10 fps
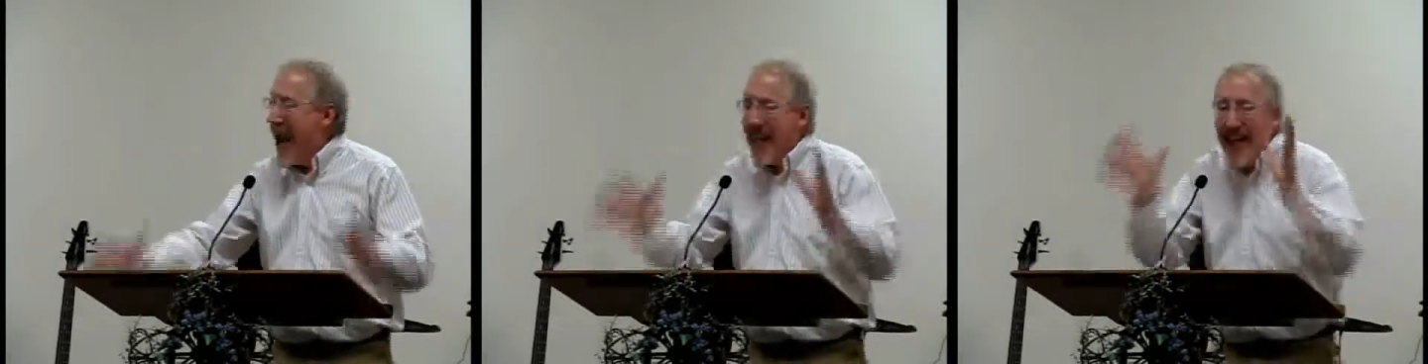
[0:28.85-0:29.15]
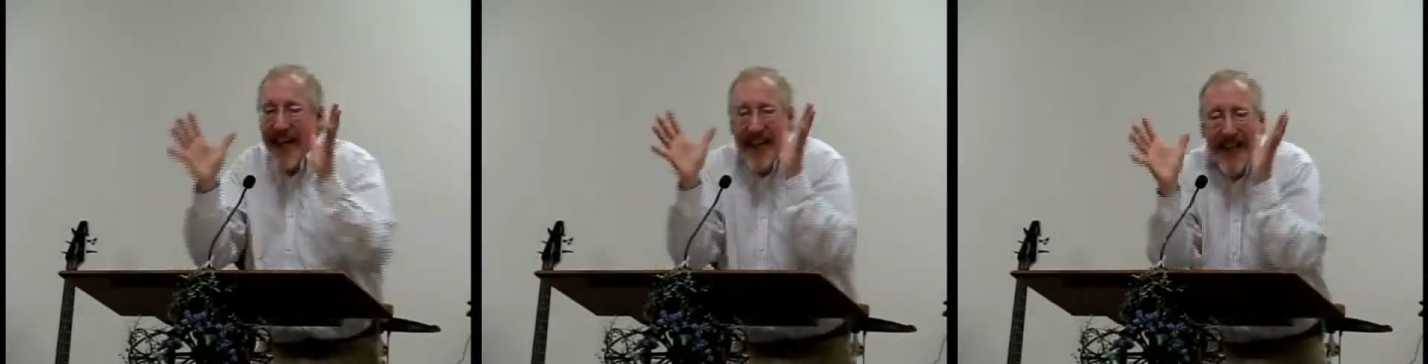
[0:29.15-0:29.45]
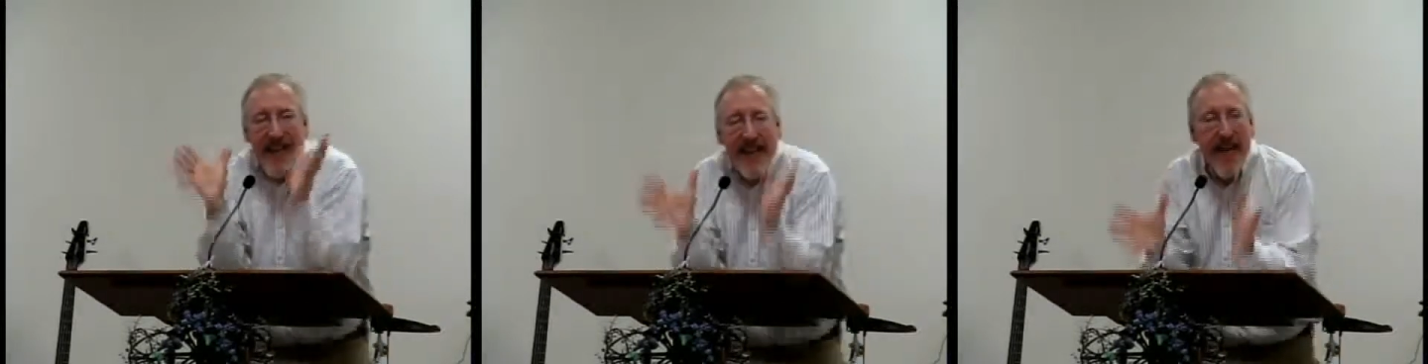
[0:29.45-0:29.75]
and
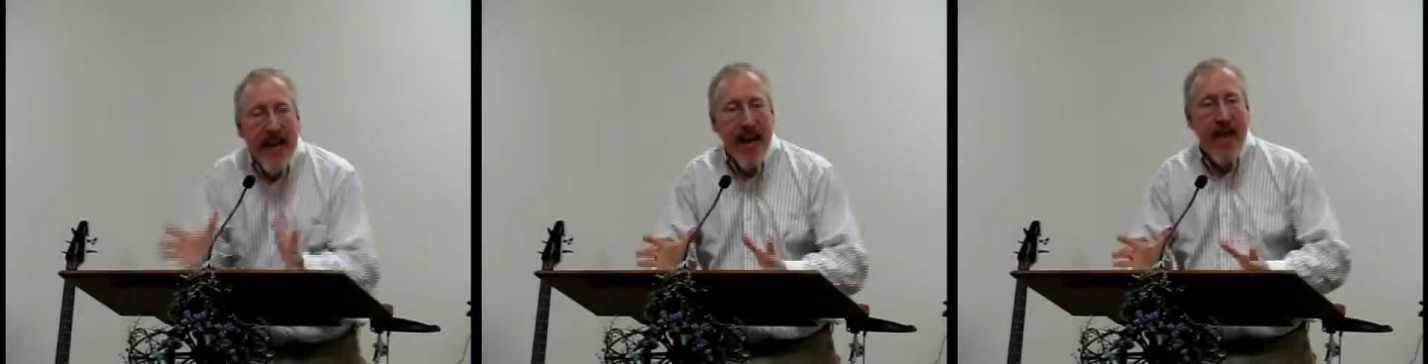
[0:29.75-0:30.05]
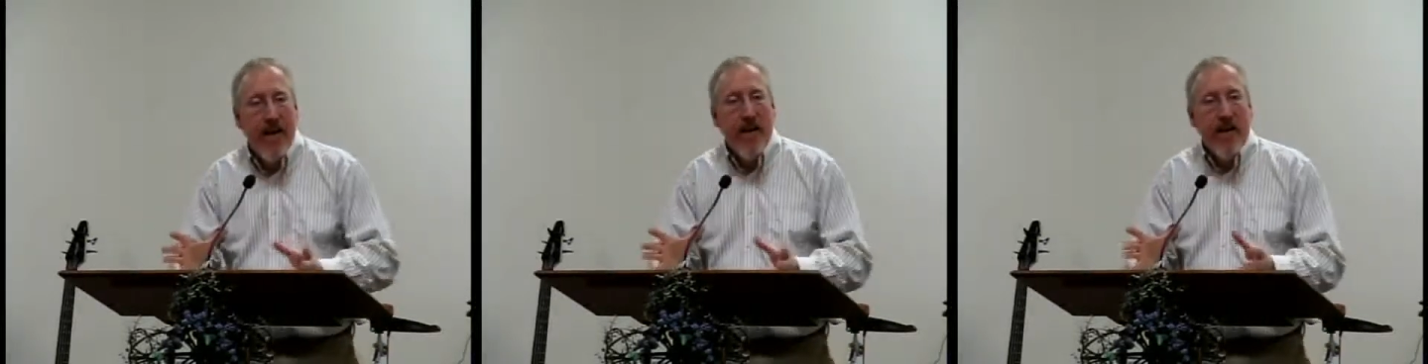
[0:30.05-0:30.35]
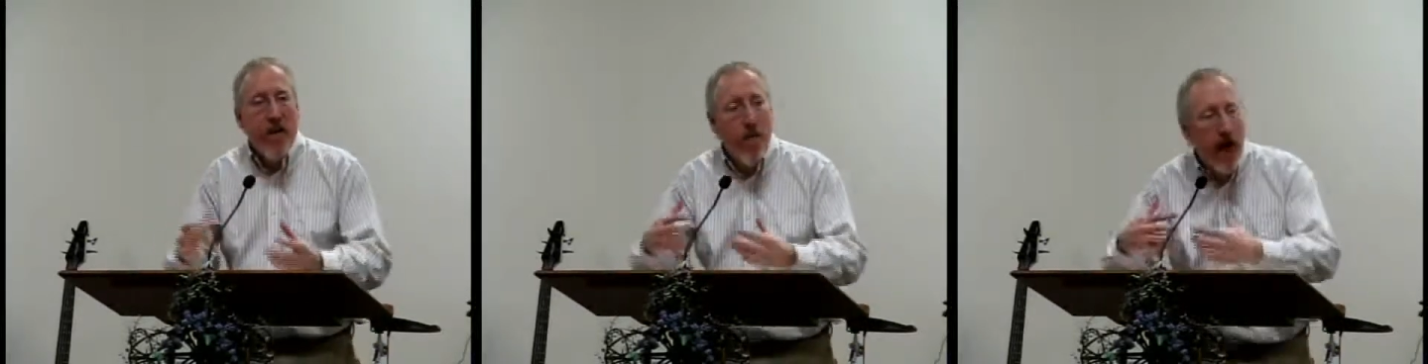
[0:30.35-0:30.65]
listening
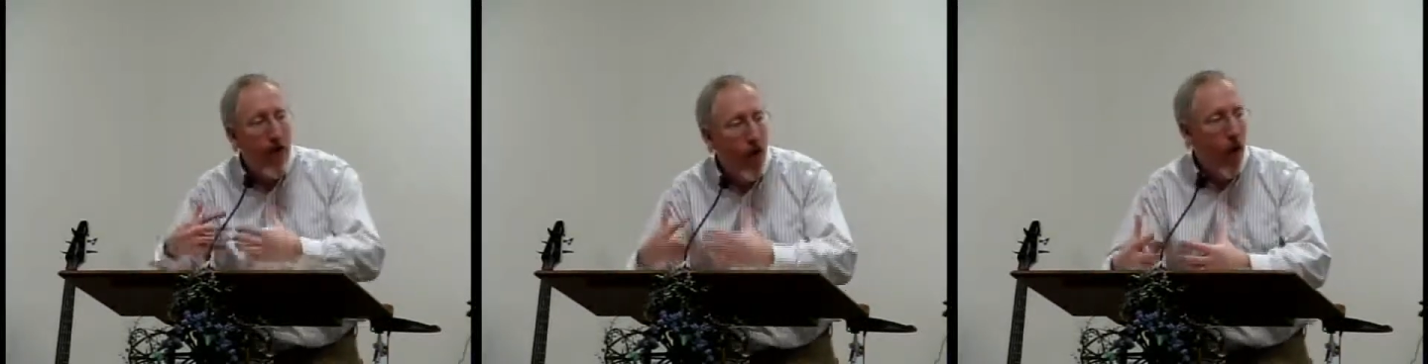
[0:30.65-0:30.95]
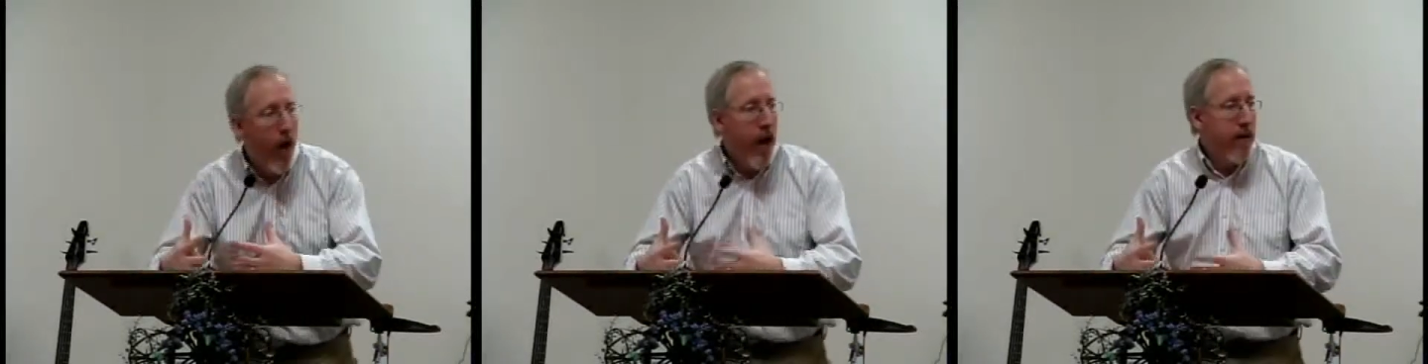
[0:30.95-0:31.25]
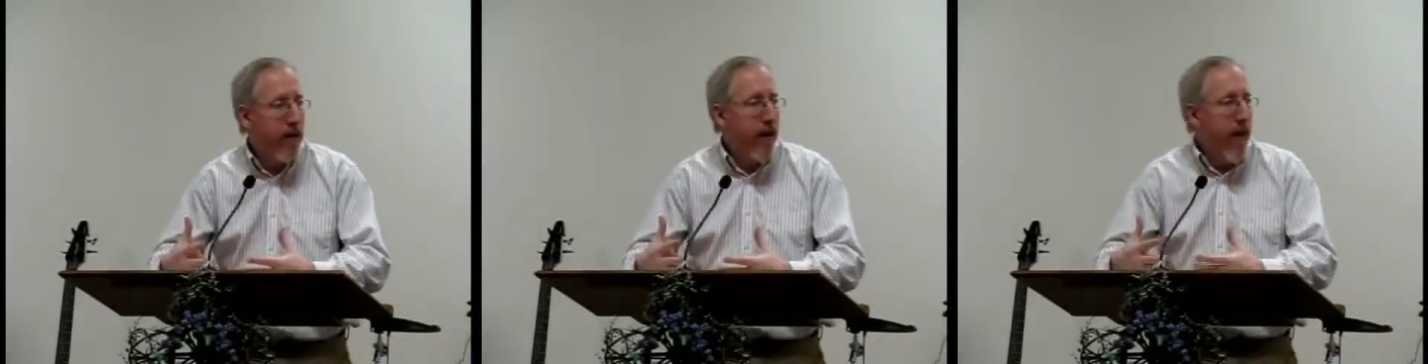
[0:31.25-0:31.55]
to my
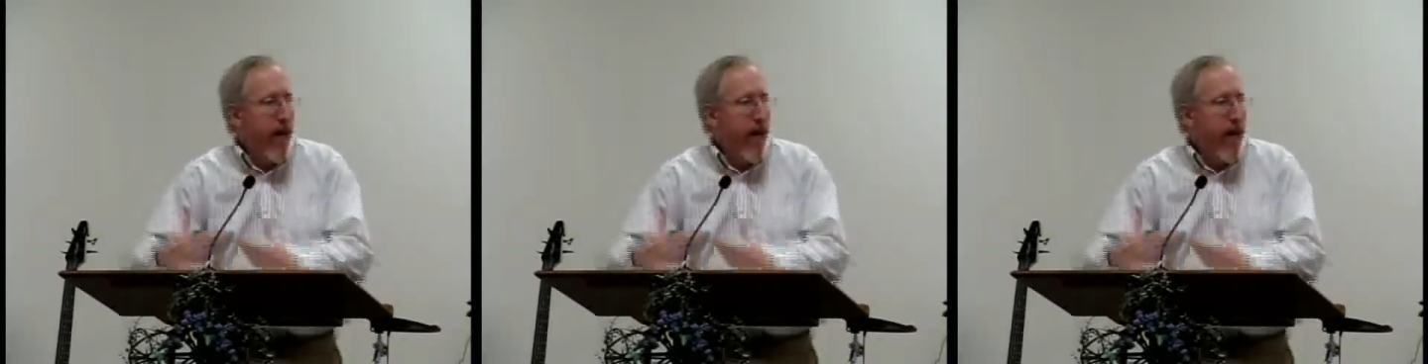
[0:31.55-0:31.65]
voice.